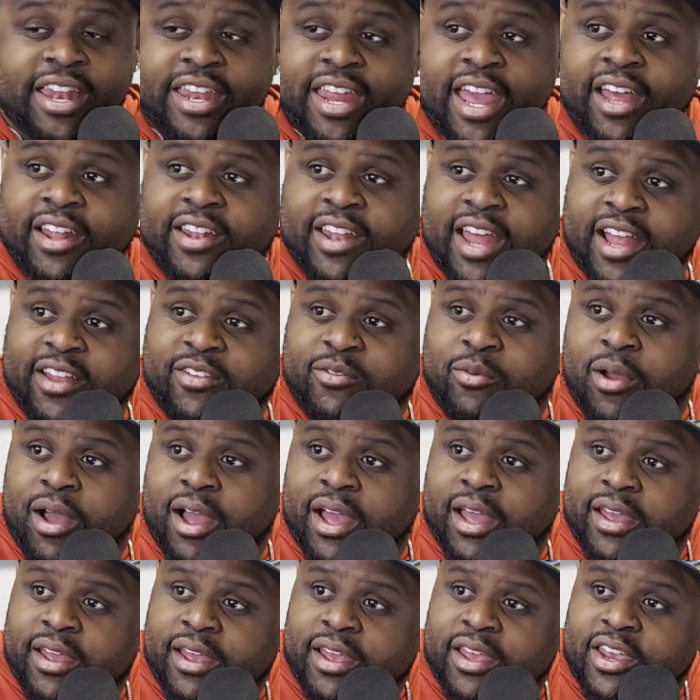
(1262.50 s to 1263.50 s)
yeah, that's
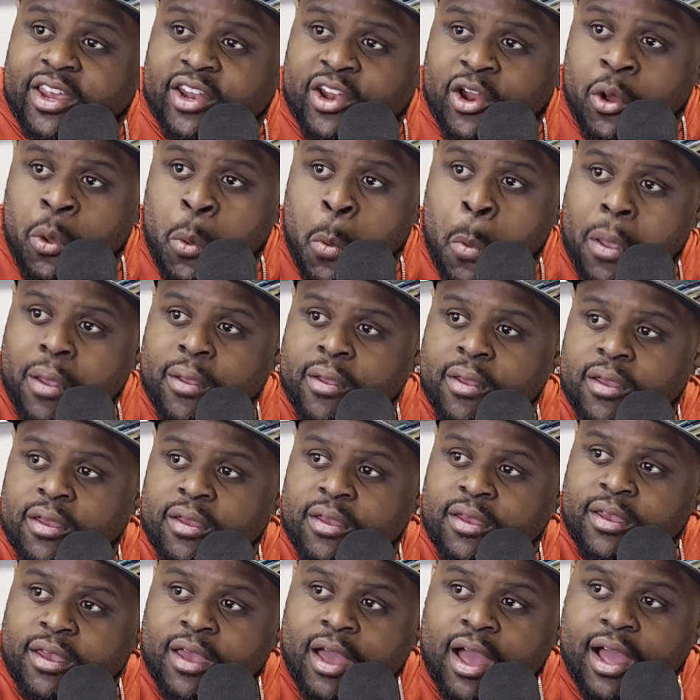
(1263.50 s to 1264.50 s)
why
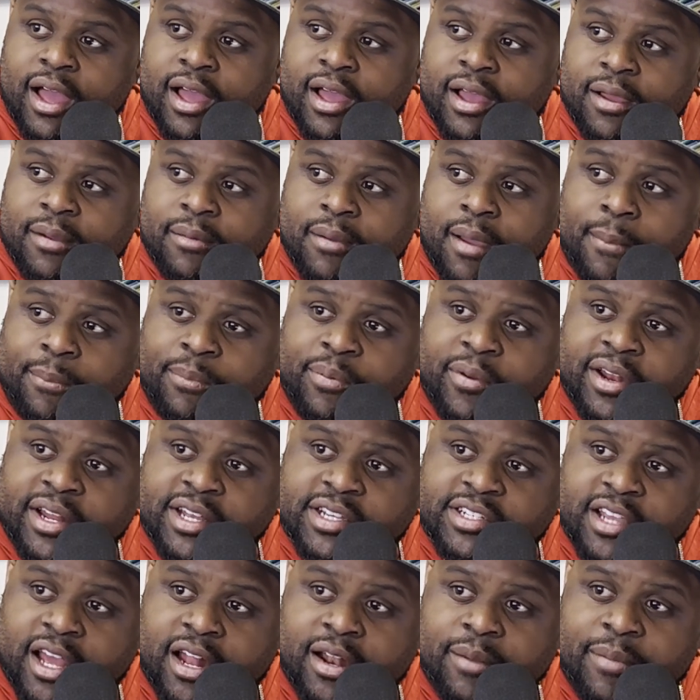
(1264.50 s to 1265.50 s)
I'm pretty
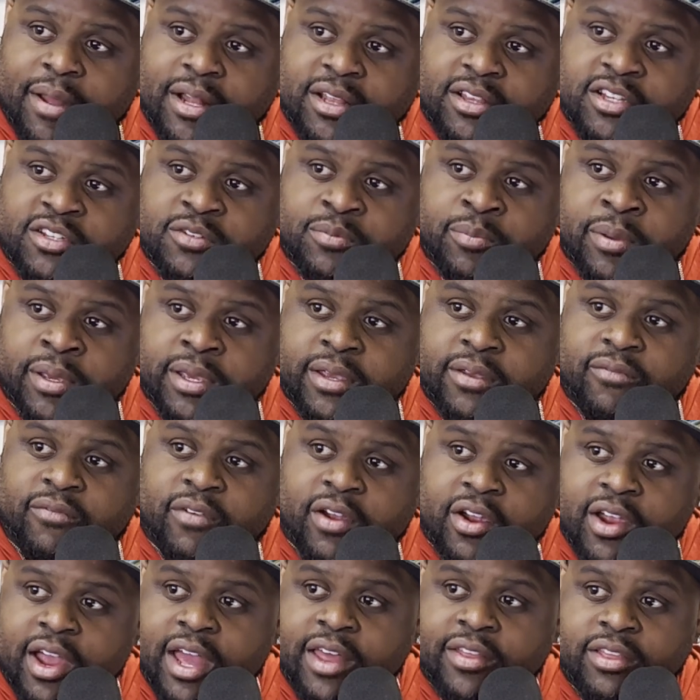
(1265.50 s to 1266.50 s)
excited about this pick.
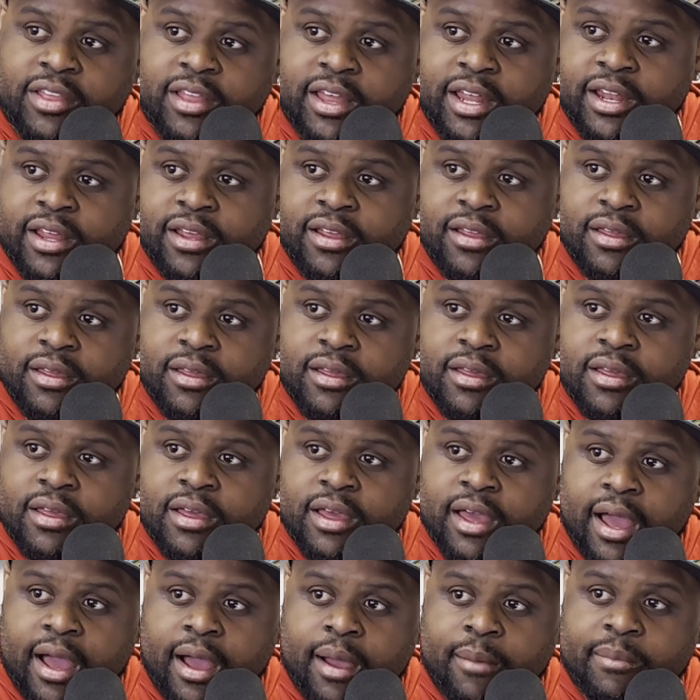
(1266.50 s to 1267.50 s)
Very athletic.
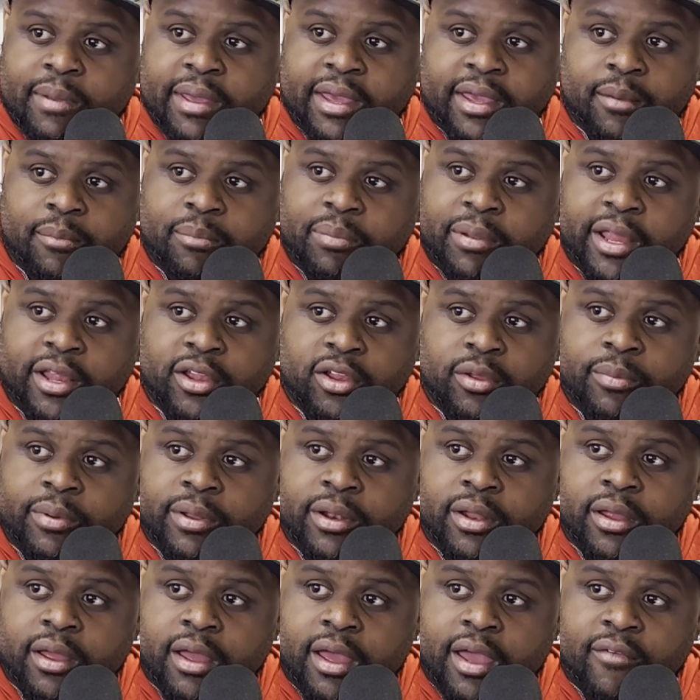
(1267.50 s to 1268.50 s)
He can play a little
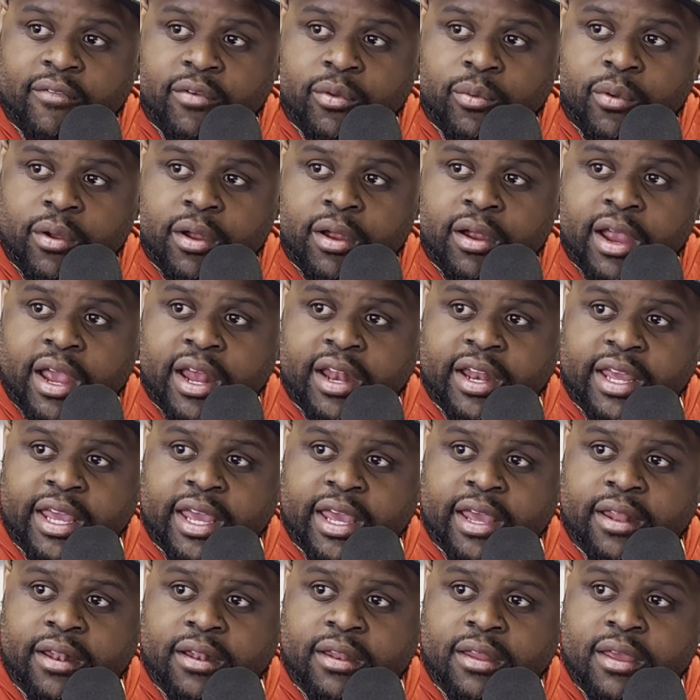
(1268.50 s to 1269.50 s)
bit everywhere. And
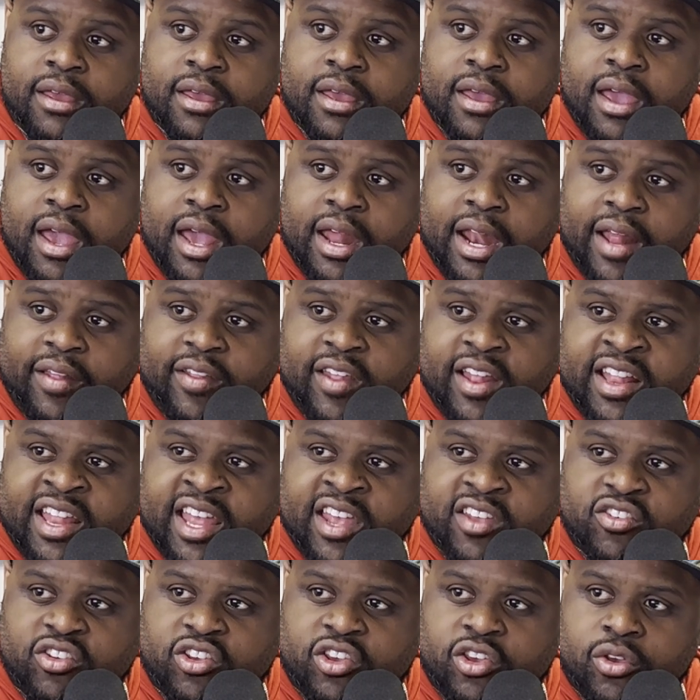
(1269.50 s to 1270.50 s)
again, I think
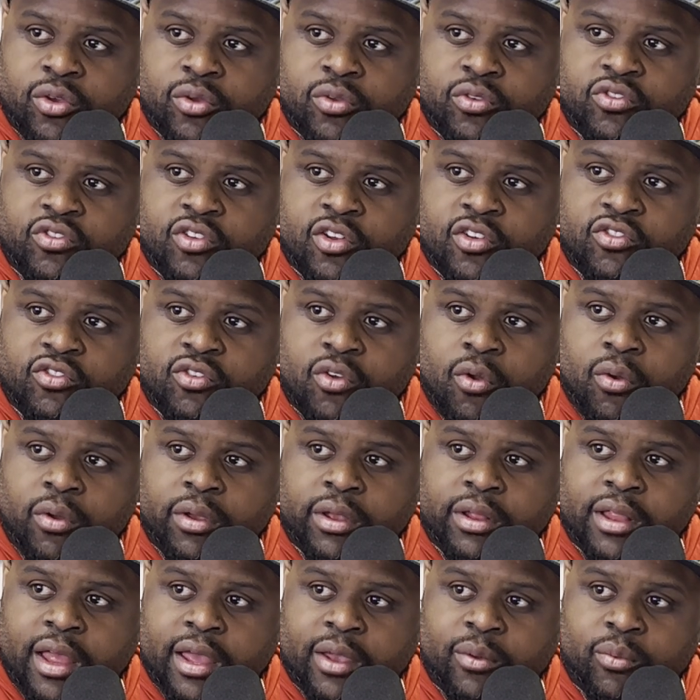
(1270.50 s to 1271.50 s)
that's huge, just
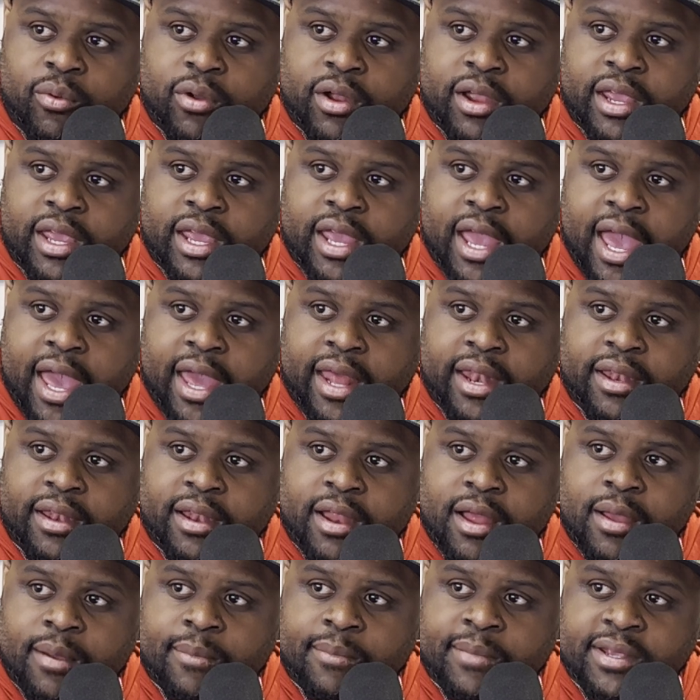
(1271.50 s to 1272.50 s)
showing where he had
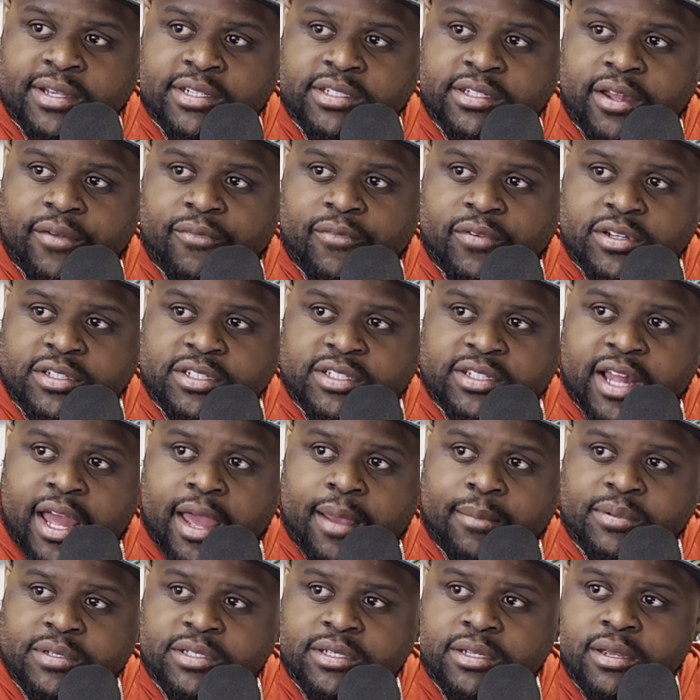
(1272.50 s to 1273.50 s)
his different
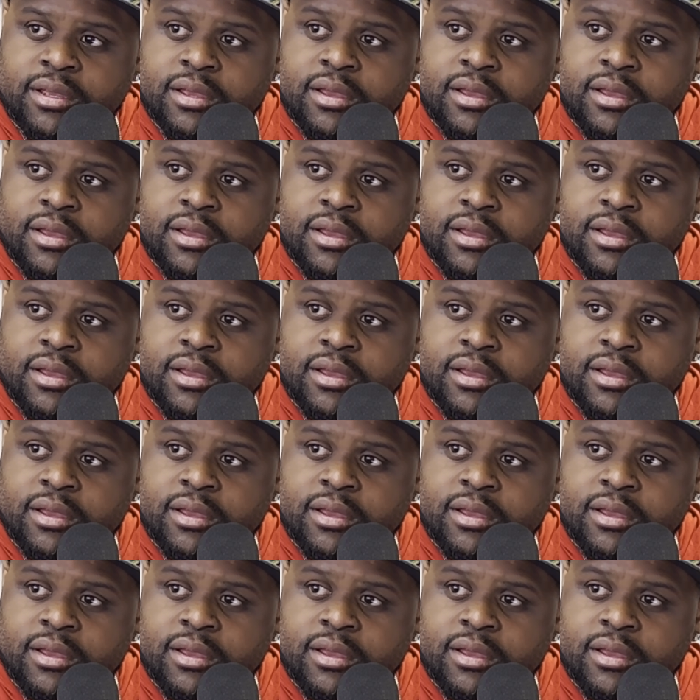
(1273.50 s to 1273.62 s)
snaps,